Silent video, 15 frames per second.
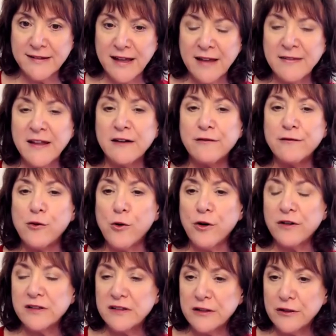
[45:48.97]
And then, of
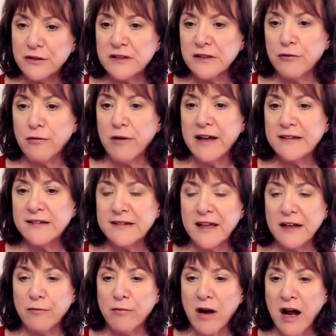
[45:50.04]
course, there's the grace
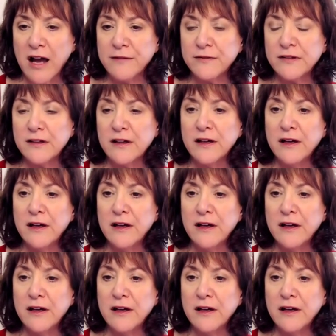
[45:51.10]
that arrives